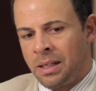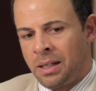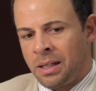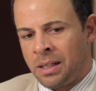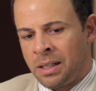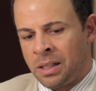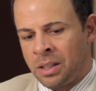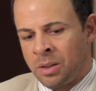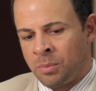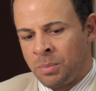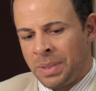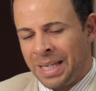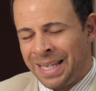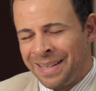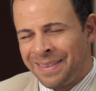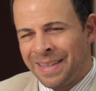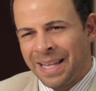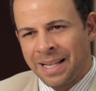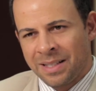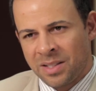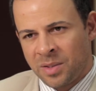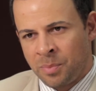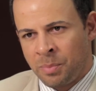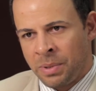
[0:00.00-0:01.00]
in
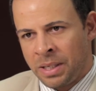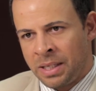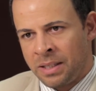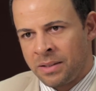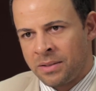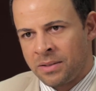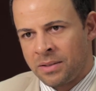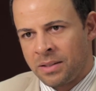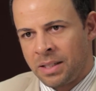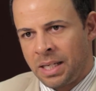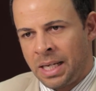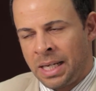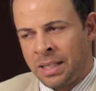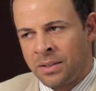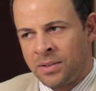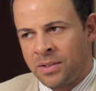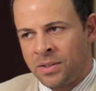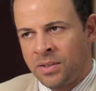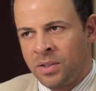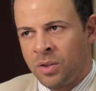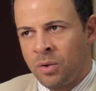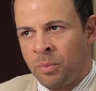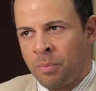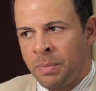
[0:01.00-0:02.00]
that space and
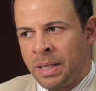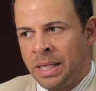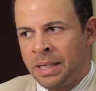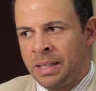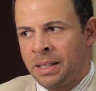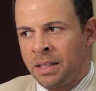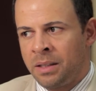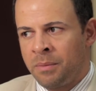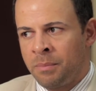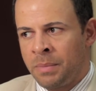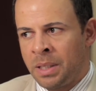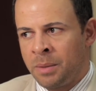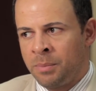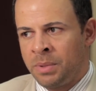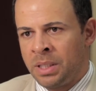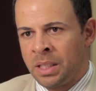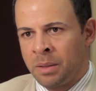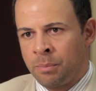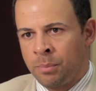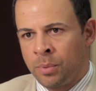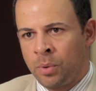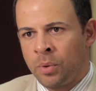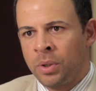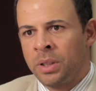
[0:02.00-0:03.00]
still make it maybe a
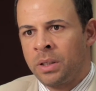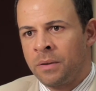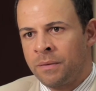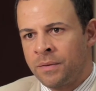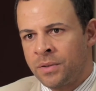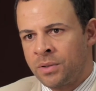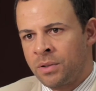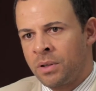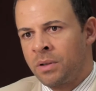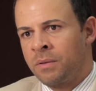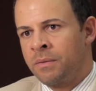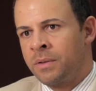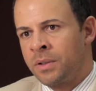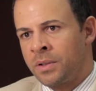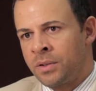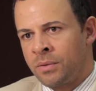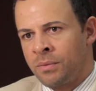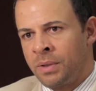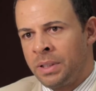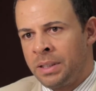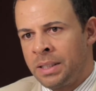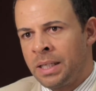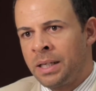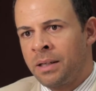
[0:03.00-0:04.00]
point-of-service
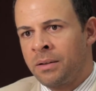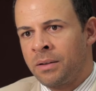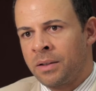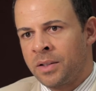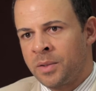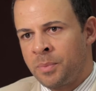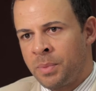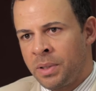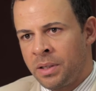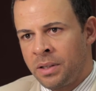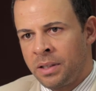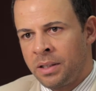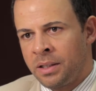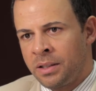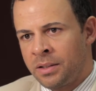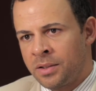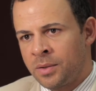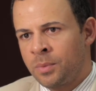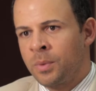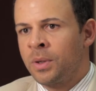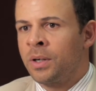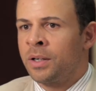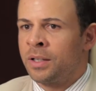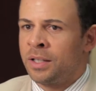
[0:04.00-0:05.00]
retail
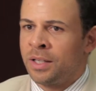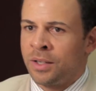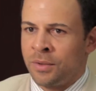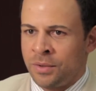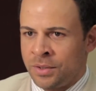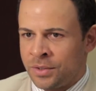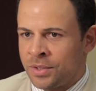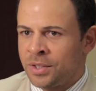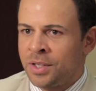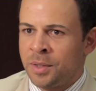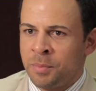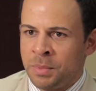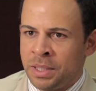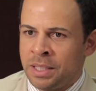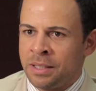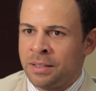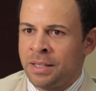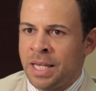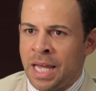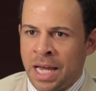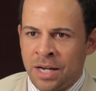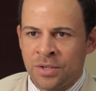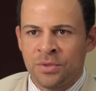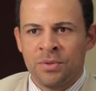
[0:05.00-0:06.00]
experience where, there's going to be a
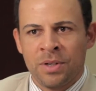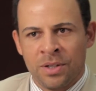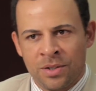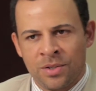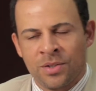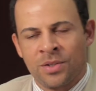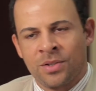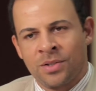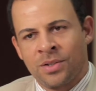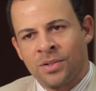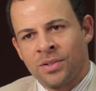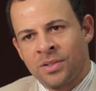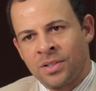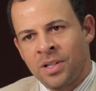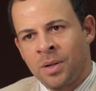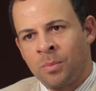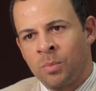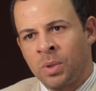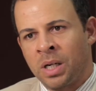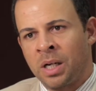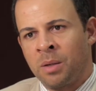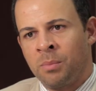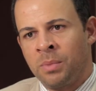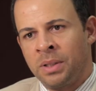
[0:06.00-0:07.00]
cash register
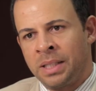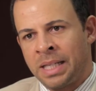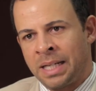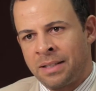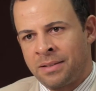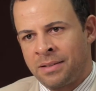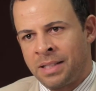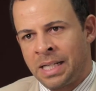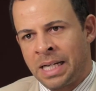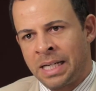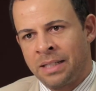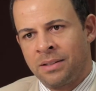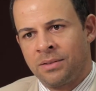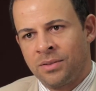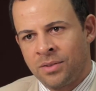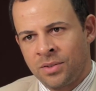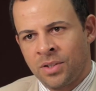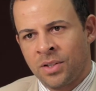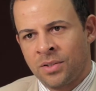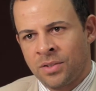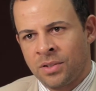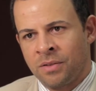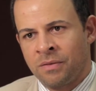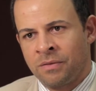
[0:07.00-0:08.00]
somewhere, but that's not
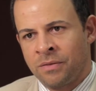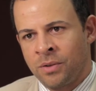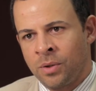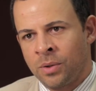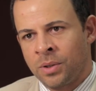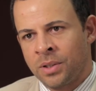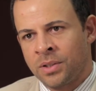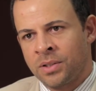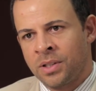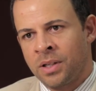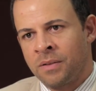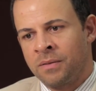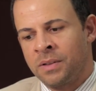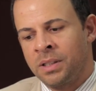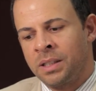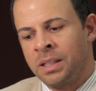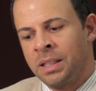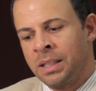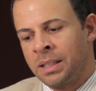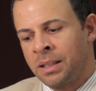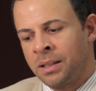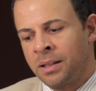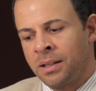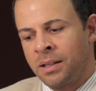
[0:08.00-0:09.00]
just the focus of it.
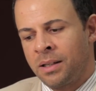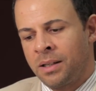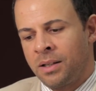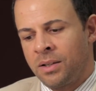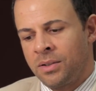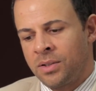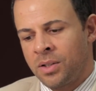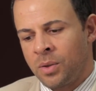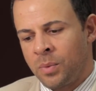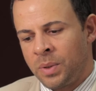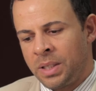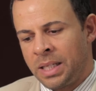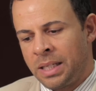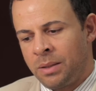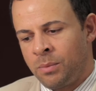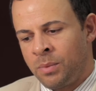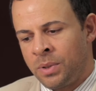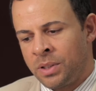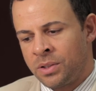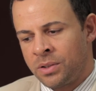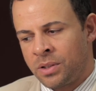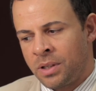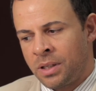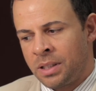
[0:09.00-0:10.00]
So
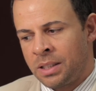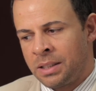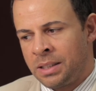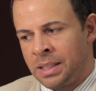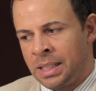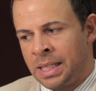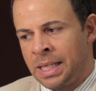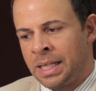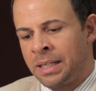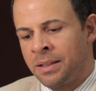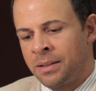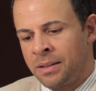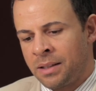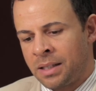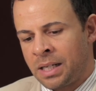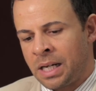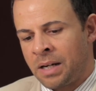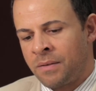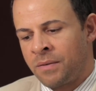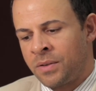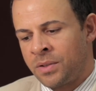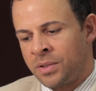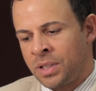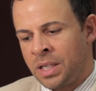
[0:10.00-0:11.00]
we started to get into
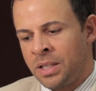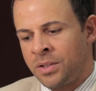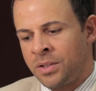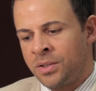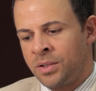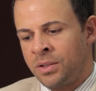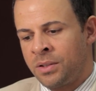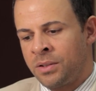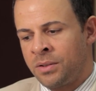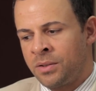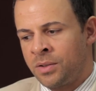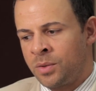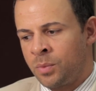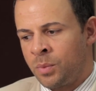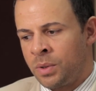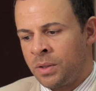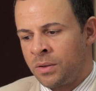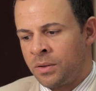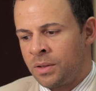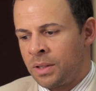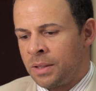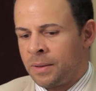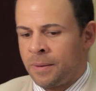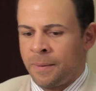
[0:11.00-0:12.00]
conversations
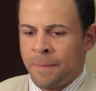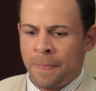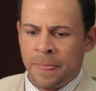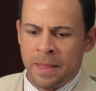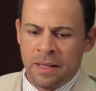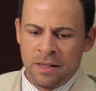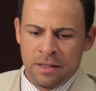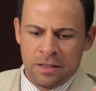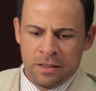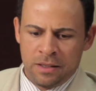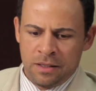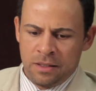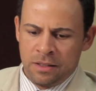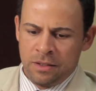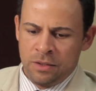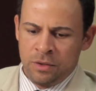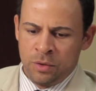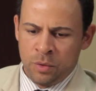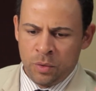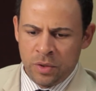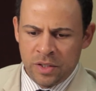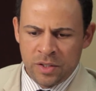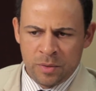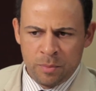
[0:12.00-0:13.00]
with
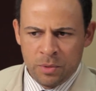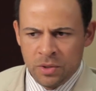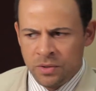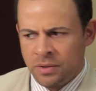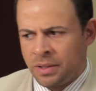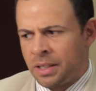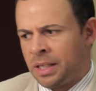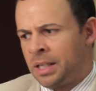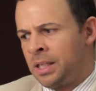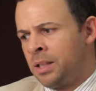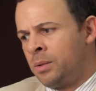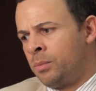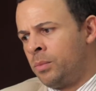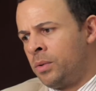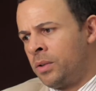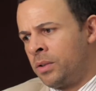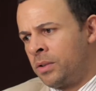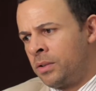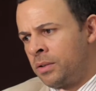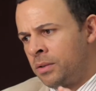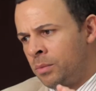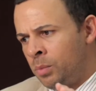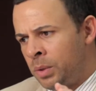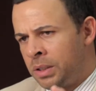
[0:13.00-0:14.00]
Noise Museum,
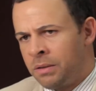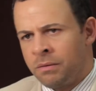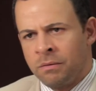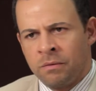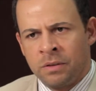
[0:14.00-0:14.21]
with Wheaton